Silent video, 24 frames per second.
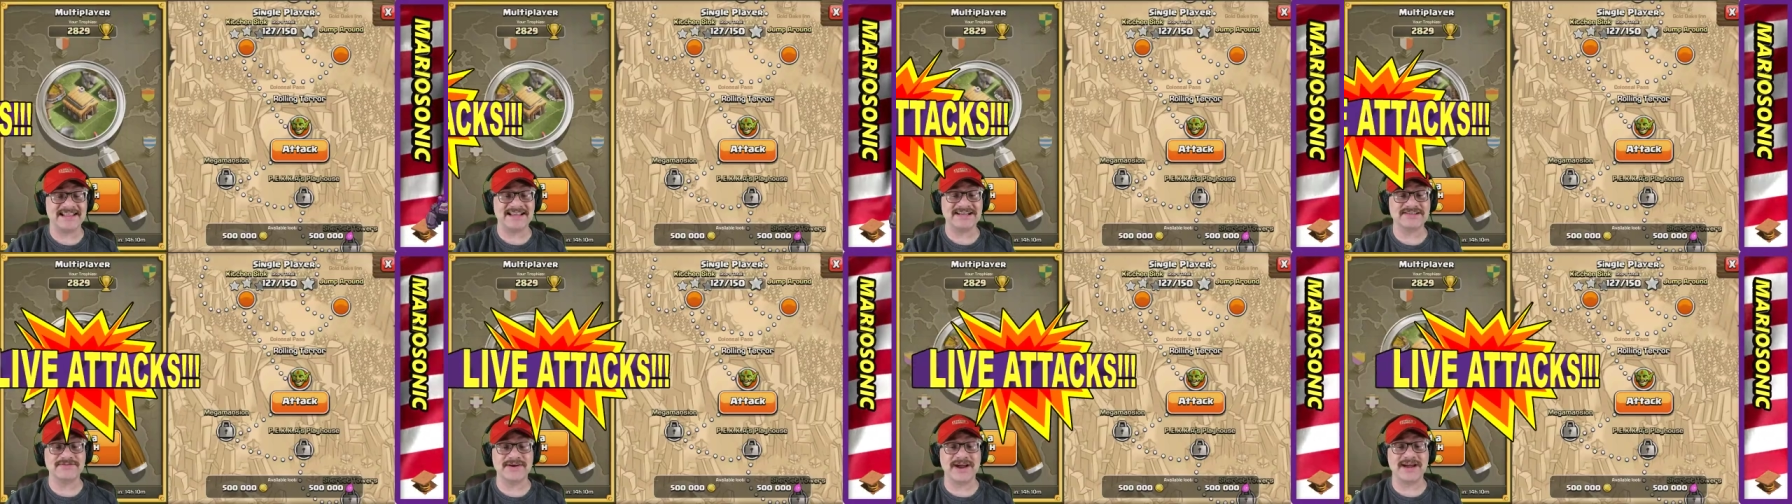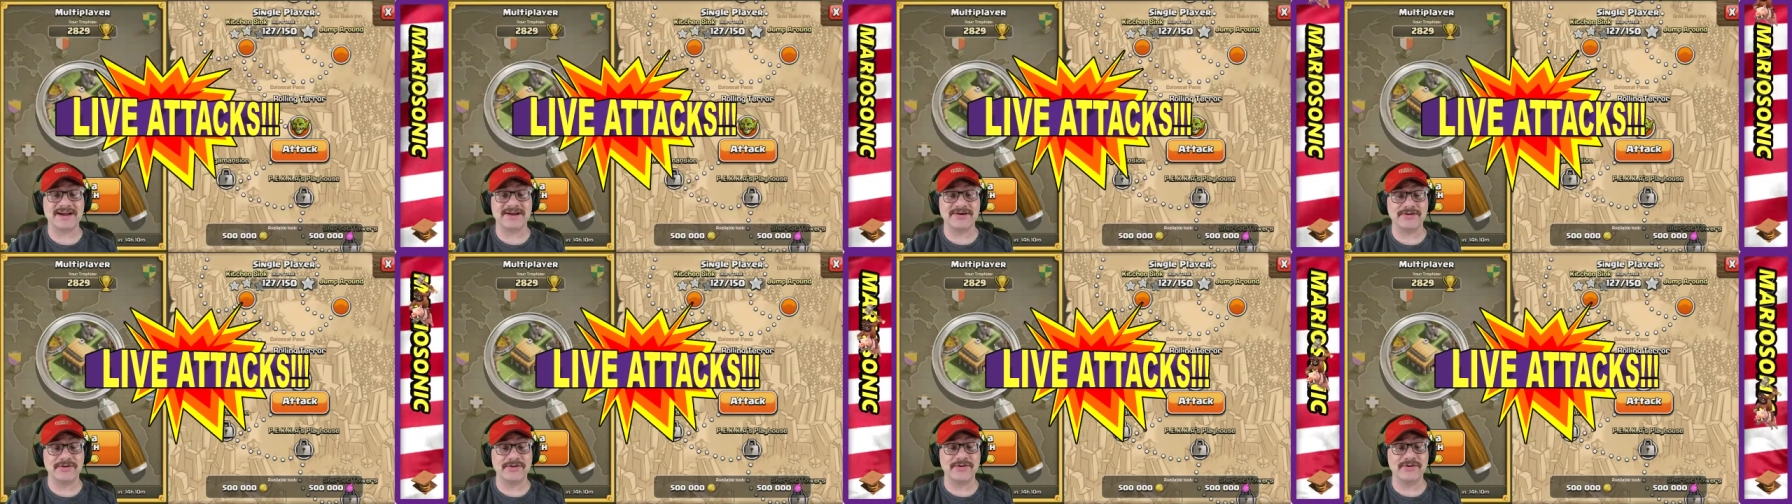Let's
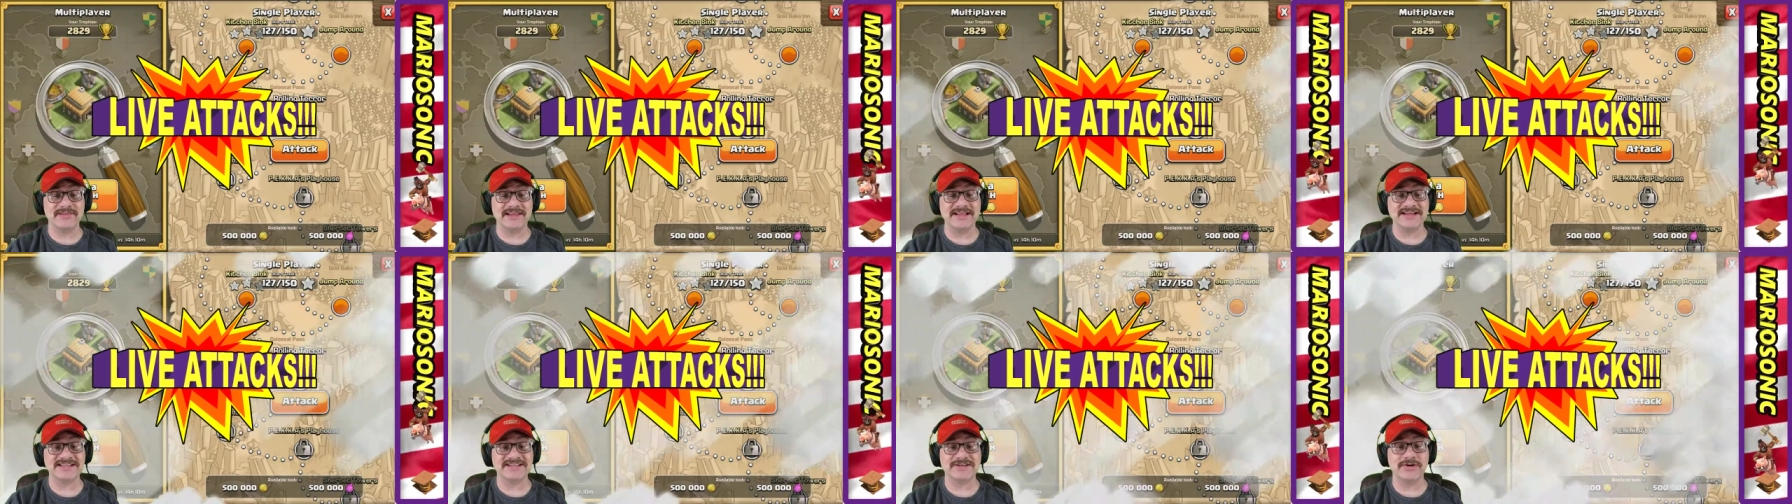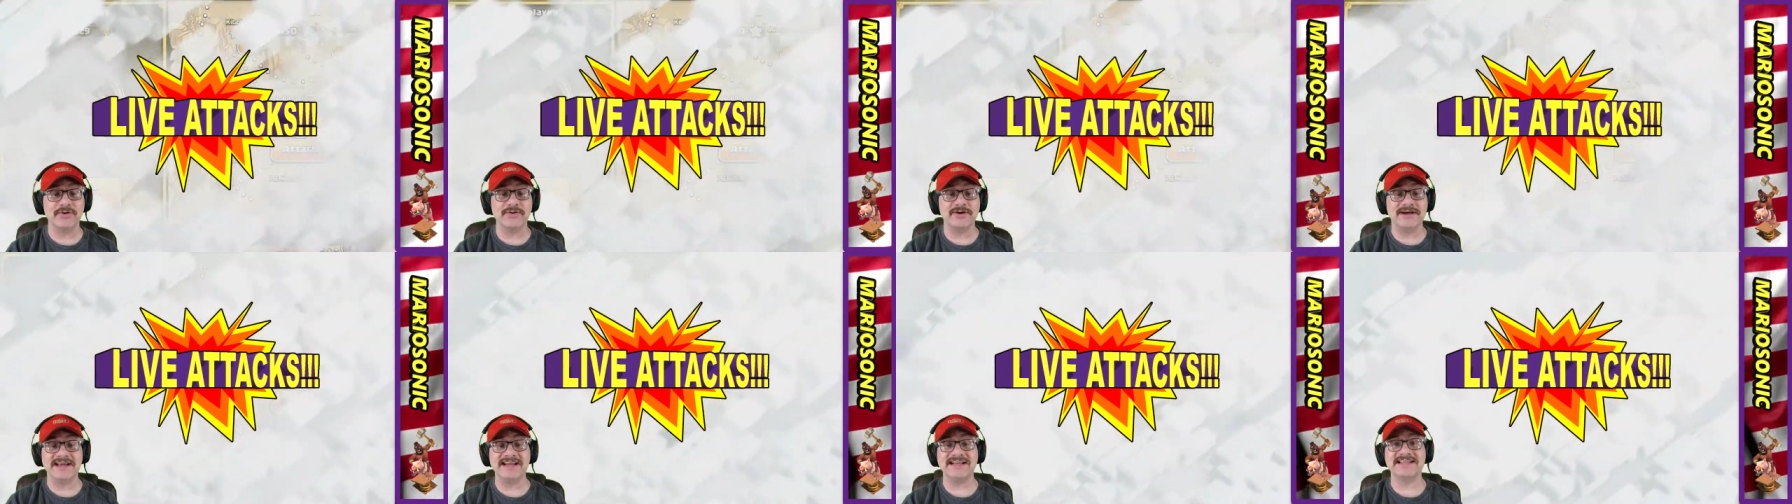rock and roll. Let's
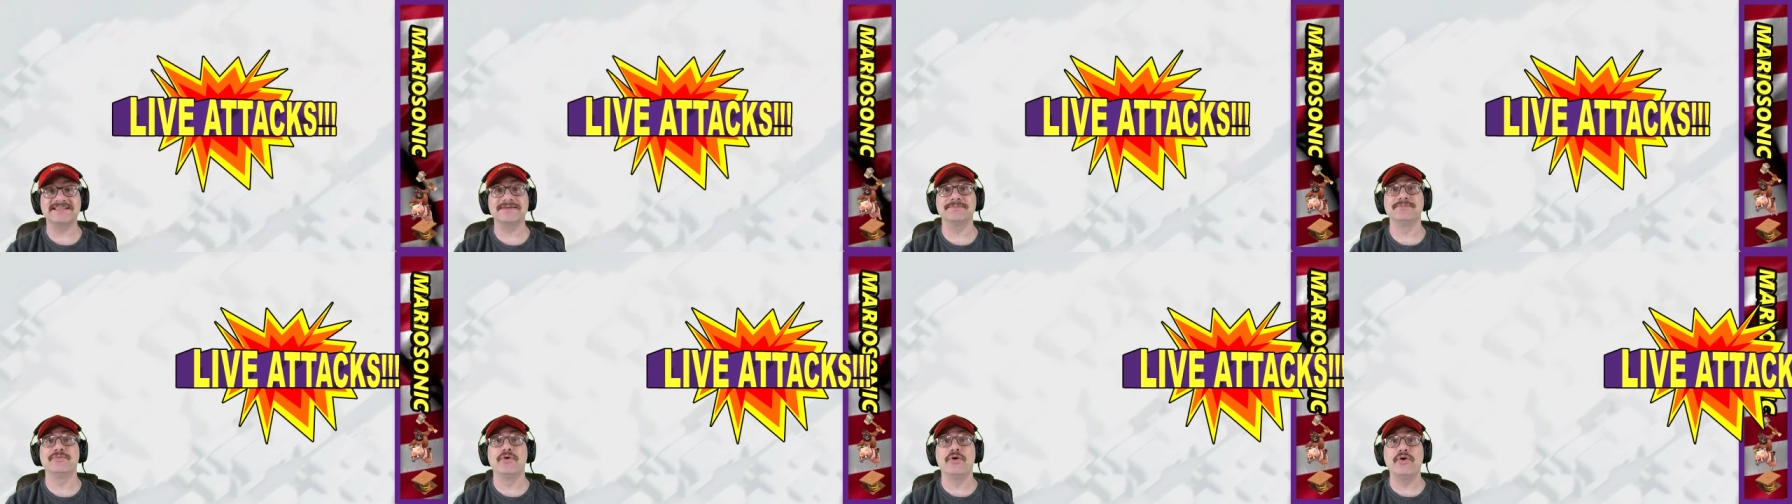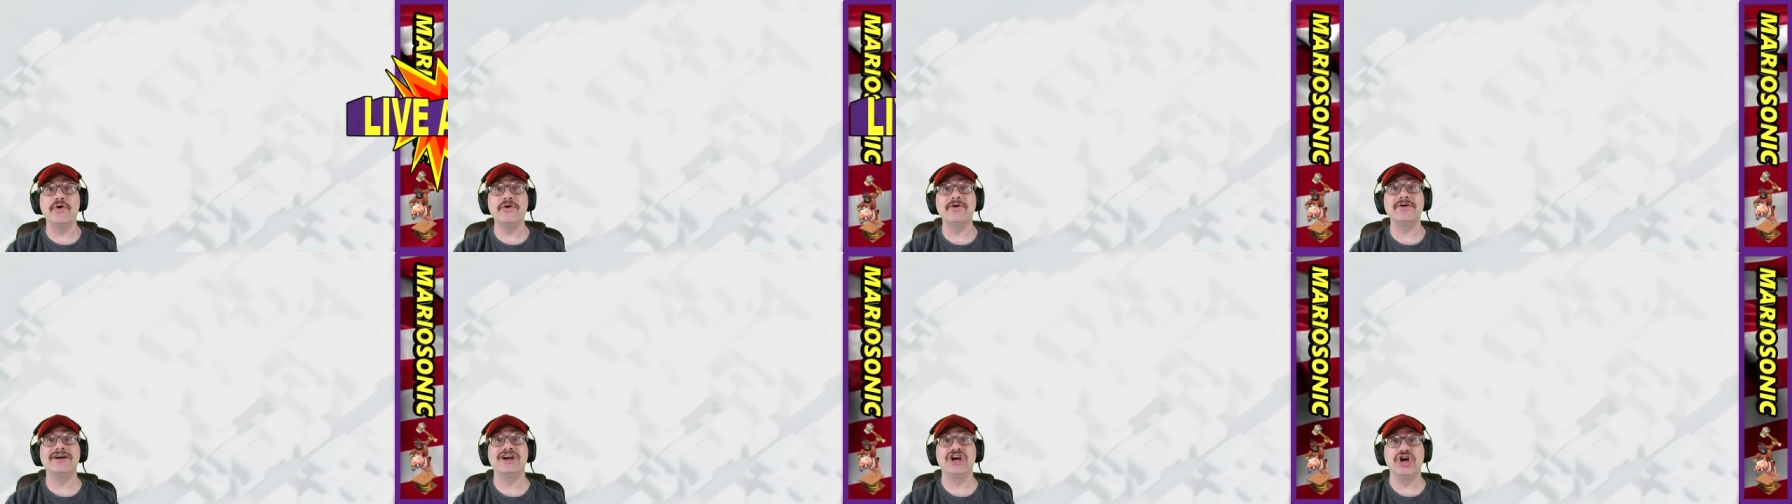go get some
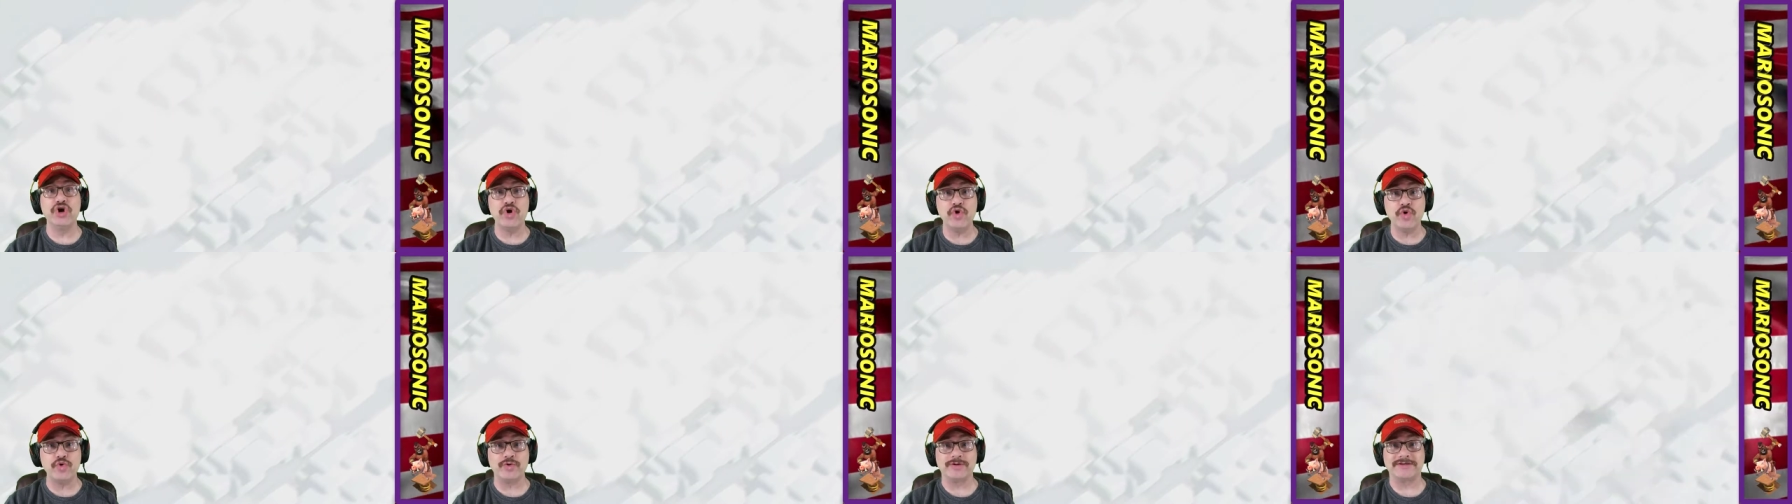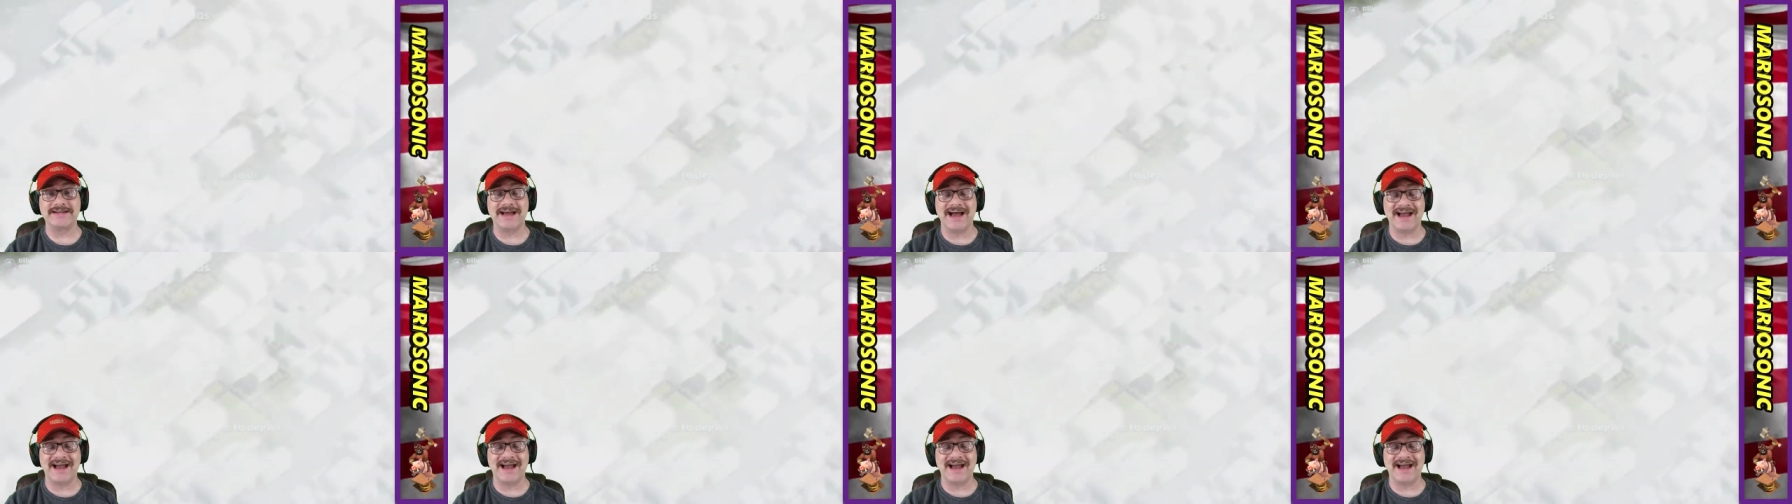more loot.